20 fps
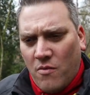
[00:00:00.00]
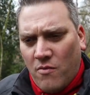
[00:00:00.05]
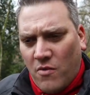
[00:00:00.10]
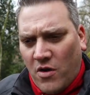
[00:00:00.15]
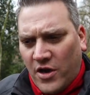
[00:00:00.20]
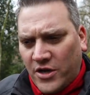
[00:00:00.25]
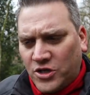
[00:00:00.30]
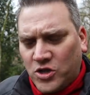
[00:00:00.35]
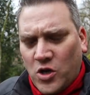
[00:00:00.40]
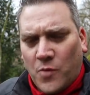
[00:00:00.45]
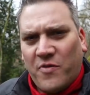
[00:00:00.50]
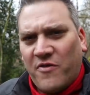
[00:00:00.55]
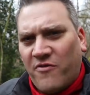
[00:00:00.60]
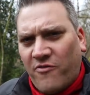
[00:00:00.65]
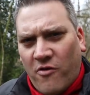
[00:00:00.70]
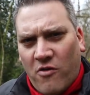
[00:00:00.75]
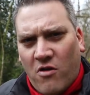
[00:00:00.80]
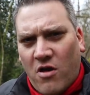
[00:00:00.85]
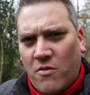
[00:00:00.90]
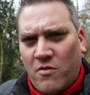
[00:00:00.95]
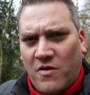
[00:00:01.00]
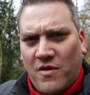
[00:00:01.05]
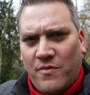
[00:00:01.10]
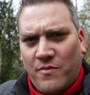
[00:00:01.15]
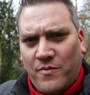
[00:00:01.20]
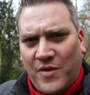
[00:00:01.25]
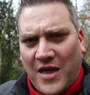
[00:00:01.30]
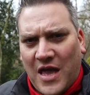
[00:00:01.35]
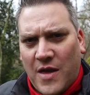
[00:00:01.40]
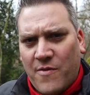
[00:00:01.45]
my job before I
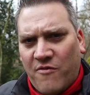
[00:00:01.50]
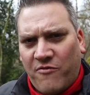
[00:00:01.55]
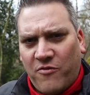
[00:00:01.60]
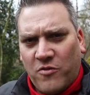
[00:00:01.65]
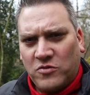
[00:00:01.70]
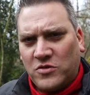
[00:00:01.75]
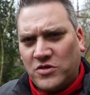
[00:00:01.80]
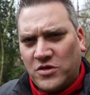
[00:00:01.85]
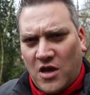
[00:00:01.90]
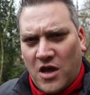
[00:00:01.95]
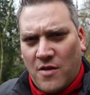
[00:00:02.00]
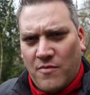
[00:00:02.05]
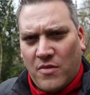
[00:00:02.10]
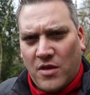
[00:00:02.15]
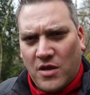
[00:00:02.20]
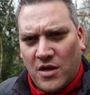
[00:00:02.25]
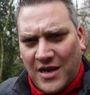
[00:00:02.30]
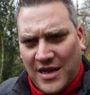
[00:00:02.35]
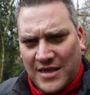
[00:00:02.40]
became a full-time